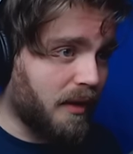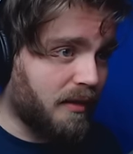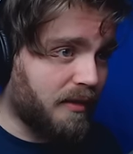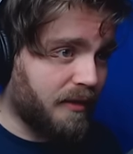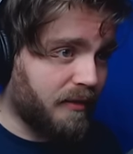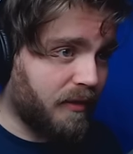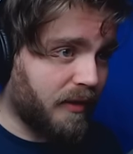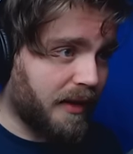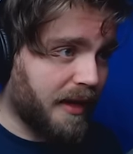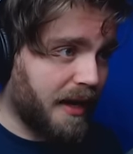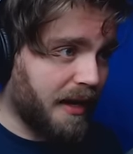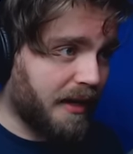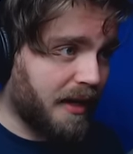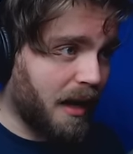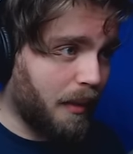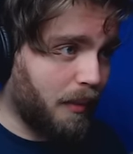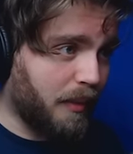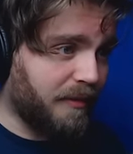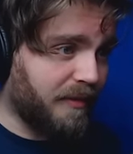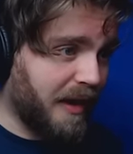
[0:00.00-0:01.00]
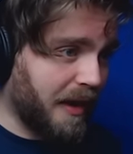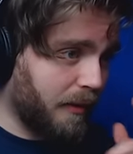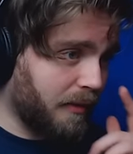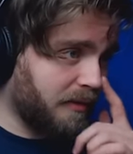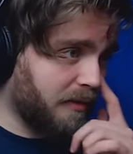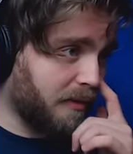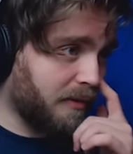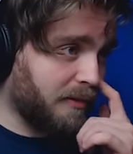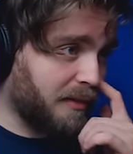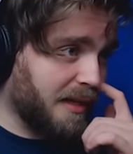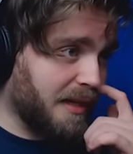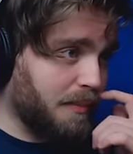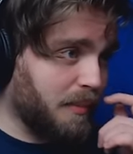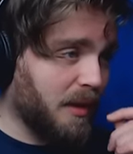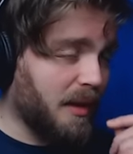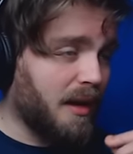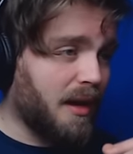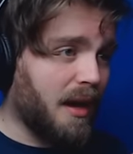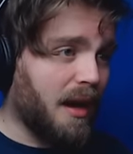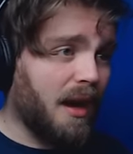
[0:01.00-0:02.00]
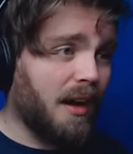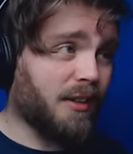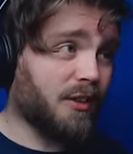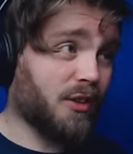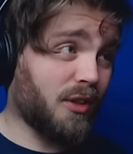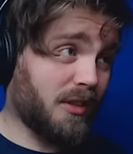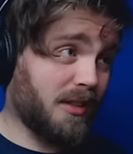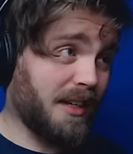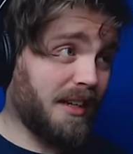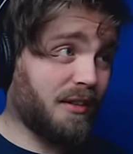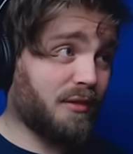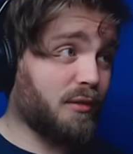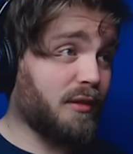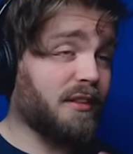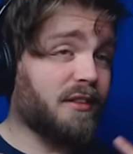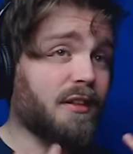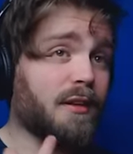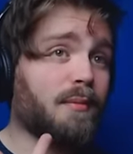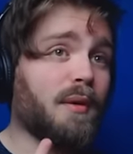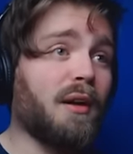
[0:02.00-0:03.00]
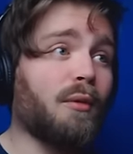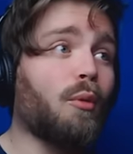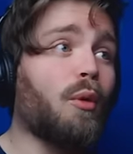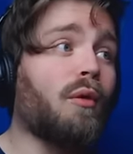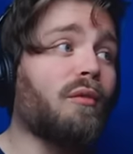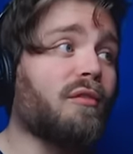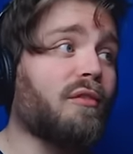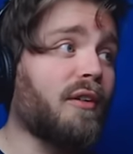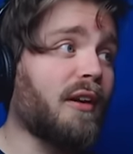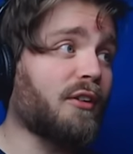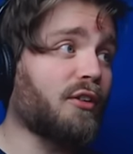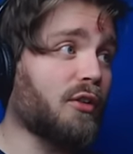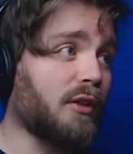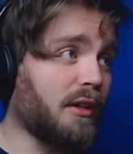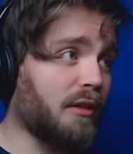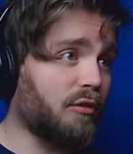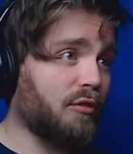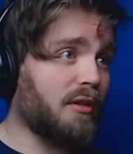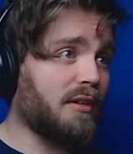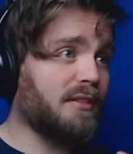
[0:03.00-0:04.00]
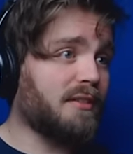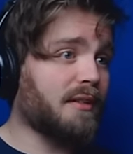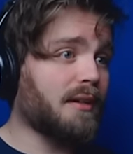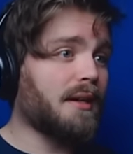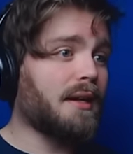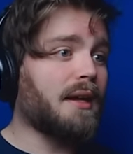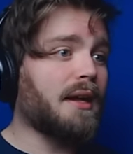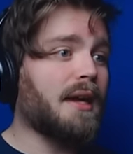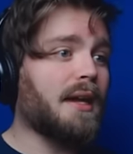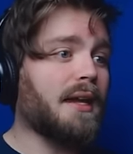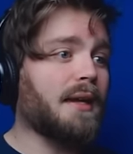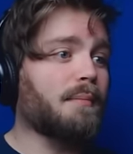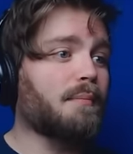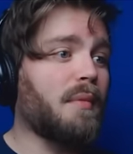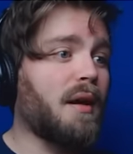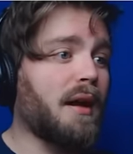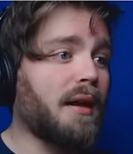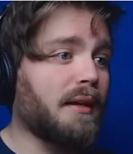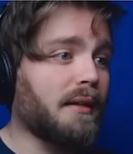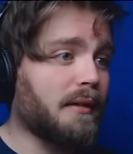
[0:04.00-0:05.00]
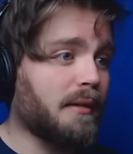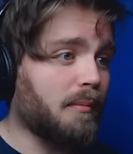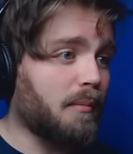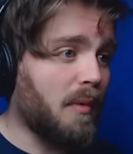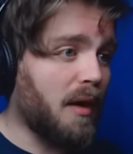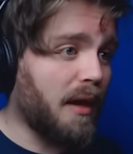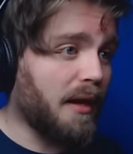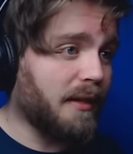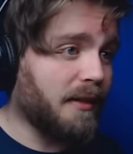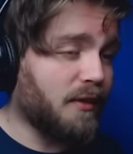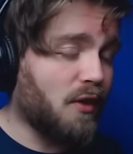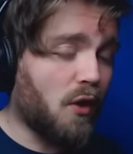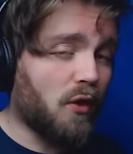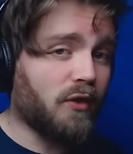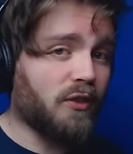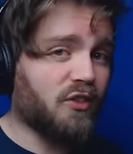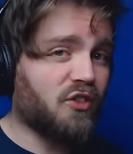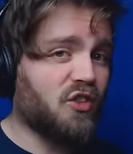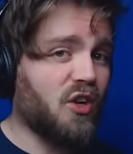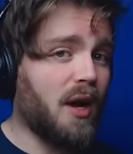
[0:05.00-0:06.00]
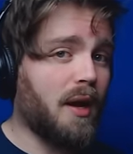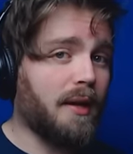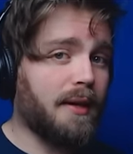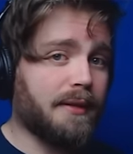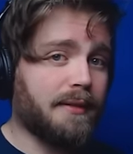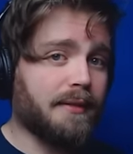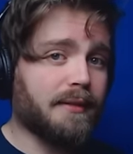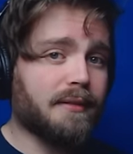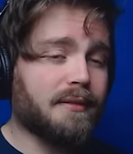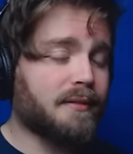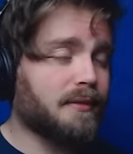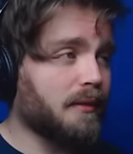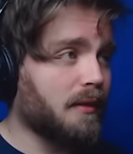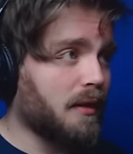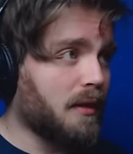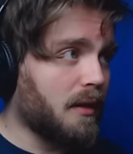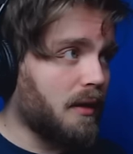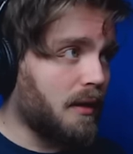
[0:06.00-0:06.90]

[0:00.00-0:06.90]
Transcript: So if I get a couple of hours of sleep, I should increase in my warmth, I should increase in my non-tiredness,